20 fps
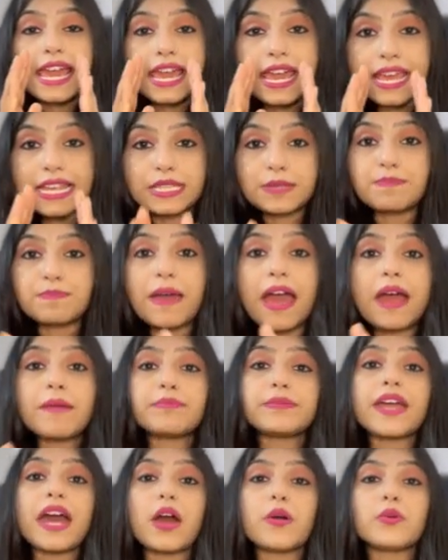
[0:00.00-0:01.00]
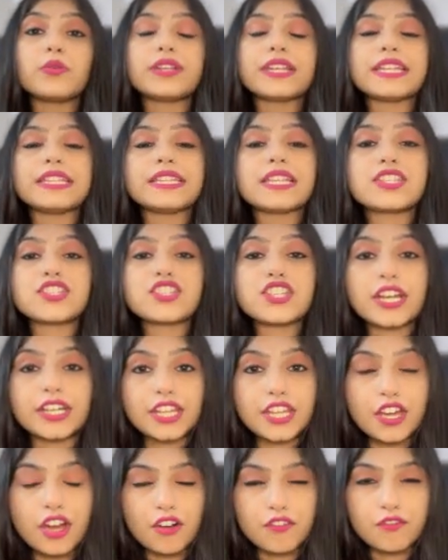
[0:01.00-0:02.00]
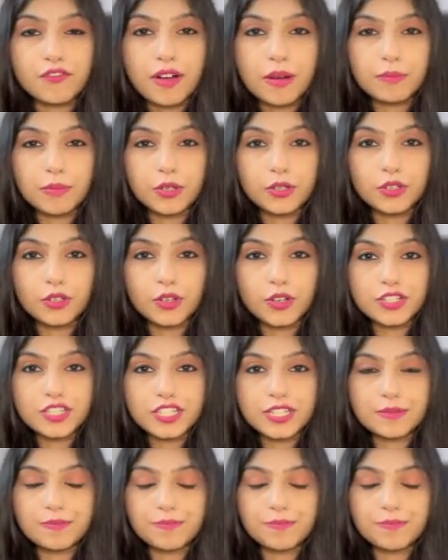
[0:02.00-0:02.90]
is mapped out in the study of pharmacology.